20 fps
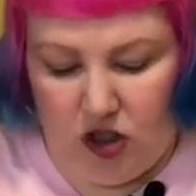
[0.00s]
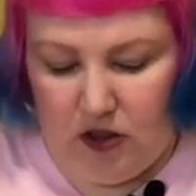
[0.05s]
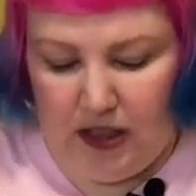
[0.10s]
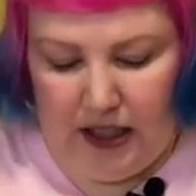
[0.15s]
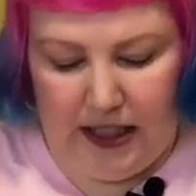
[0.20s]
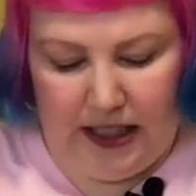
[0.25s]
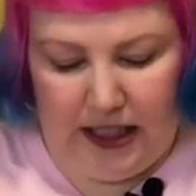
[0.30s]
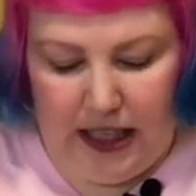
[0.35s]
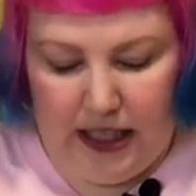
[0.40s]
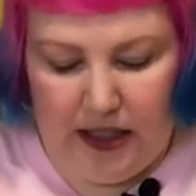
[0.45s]

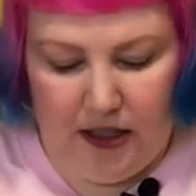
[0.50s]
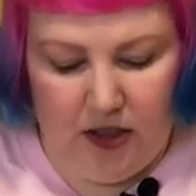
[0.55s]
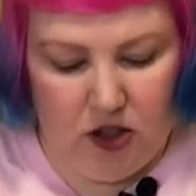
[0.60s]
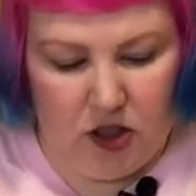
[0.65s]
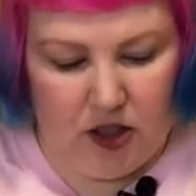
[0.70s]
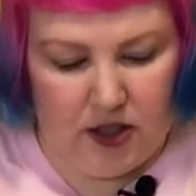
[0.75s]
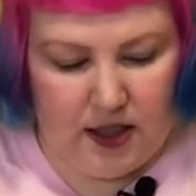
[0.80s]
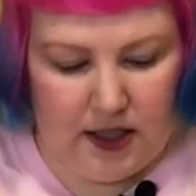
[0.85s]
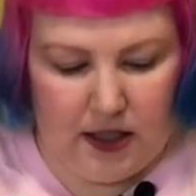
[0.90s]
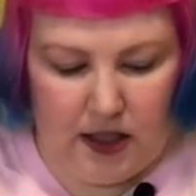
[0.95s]
again,
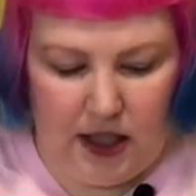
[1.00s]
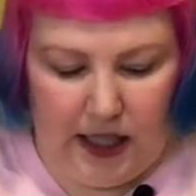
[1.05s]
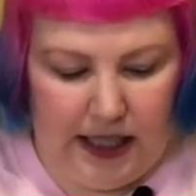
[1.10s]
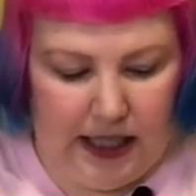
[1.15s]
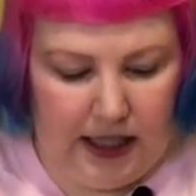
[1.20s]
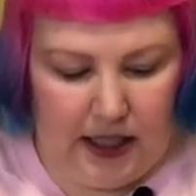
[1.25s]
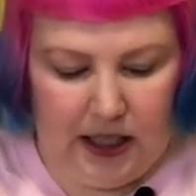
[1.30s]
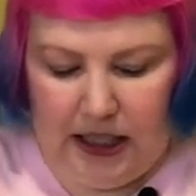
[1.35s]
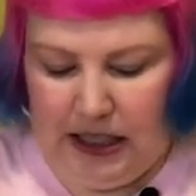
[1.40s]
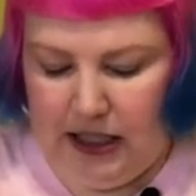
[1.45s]
just
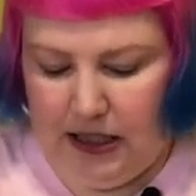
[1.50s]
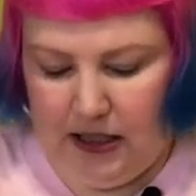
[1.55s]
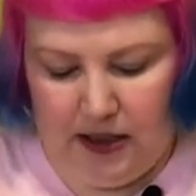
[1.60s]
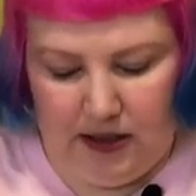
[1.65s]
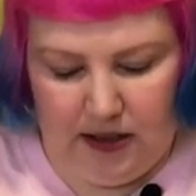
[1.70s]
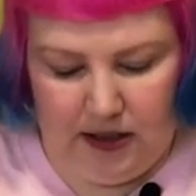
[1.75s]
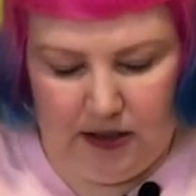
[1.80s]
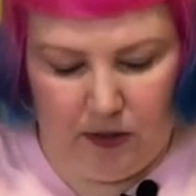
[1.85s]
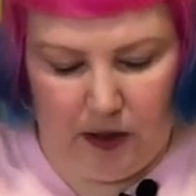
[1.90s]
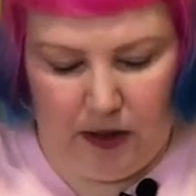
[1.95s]
like
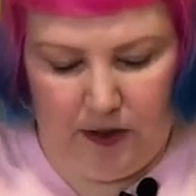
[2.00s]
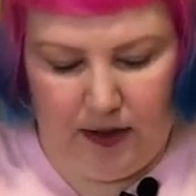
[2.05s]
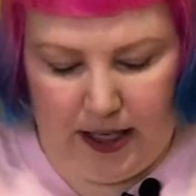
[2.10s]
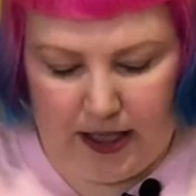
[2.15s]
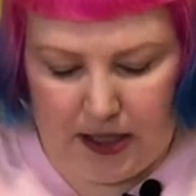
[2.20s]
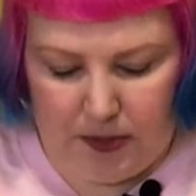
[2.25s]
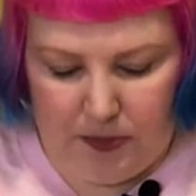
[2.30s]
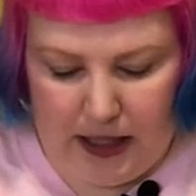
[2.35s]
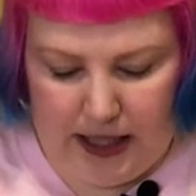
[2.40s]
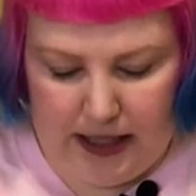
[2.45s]

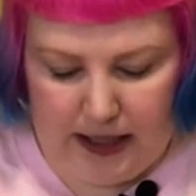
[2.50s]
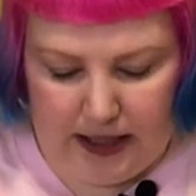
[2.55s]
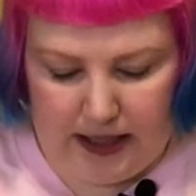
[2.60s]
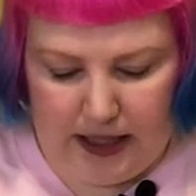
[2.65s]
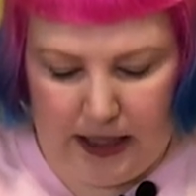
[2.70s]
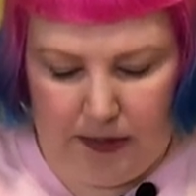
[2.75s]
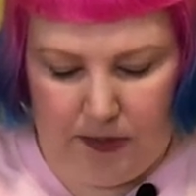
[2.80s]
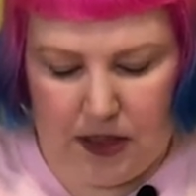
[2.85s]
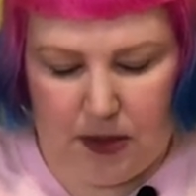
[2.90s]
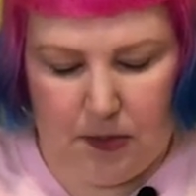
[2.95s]
1000 piece, it
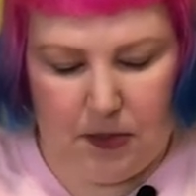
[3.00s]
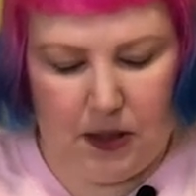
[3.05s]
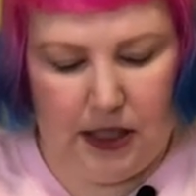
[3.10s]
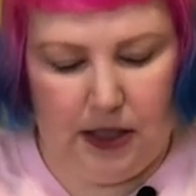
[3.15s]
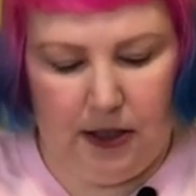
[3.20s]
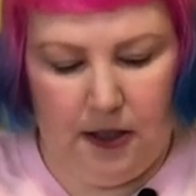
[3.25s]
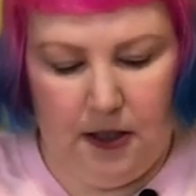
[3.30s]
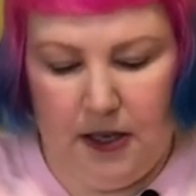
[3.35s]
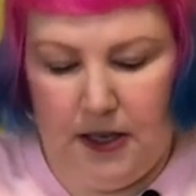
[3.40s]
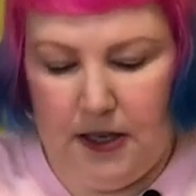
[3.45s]
seems to
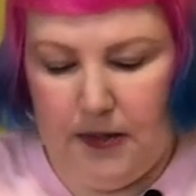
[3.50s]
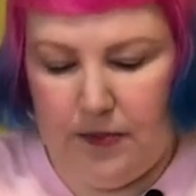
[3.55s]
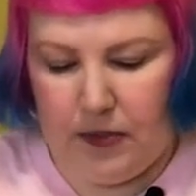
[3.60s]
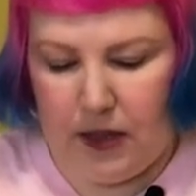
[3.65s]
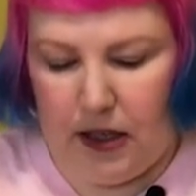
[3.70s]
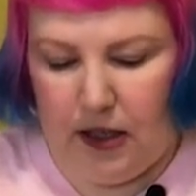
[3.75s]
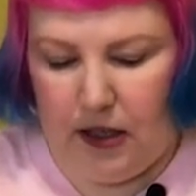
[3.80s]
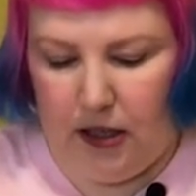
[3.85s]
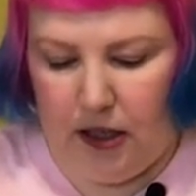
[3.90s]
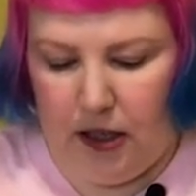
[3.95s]
be
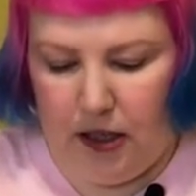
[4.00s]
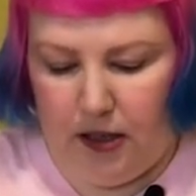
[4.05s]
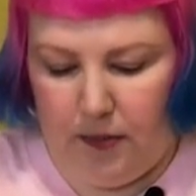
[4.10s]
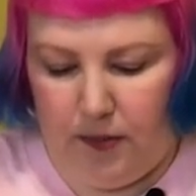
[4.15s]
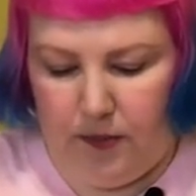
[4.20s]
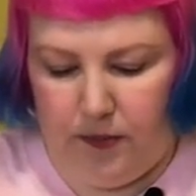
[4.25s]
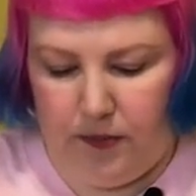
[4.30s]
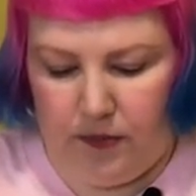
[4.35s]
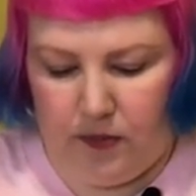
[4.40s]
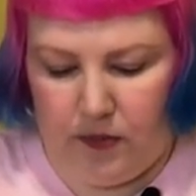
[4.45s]

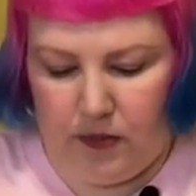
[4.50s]
um,